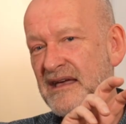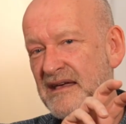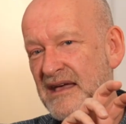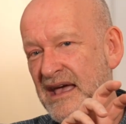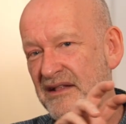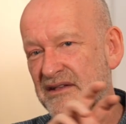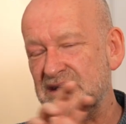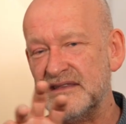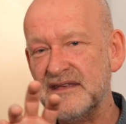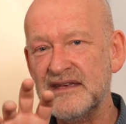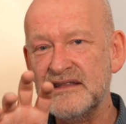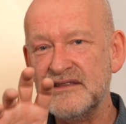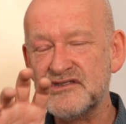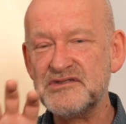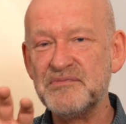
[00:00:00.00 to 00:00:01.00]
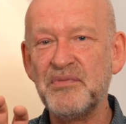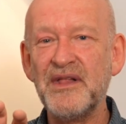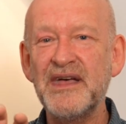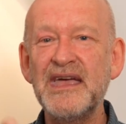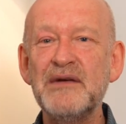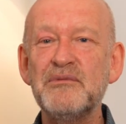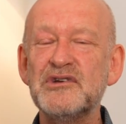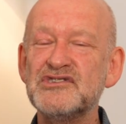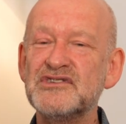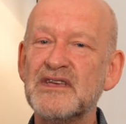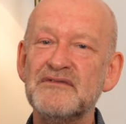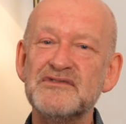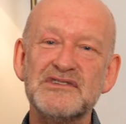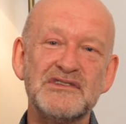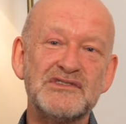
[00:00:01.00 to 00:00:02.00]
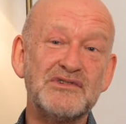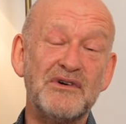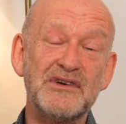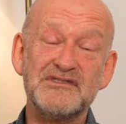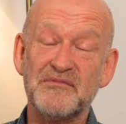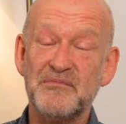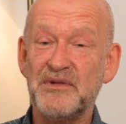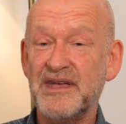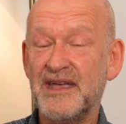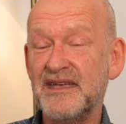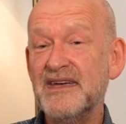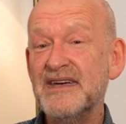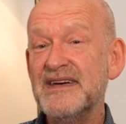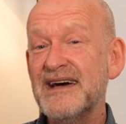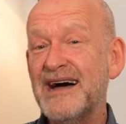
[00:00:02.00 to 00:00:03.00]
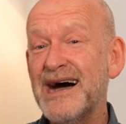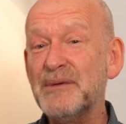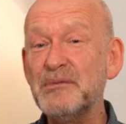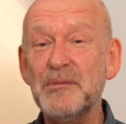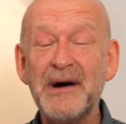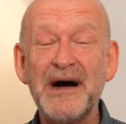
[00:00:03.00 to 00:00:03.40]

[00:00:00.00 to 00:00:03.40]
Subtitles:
LED display, which gives you the choice of playing album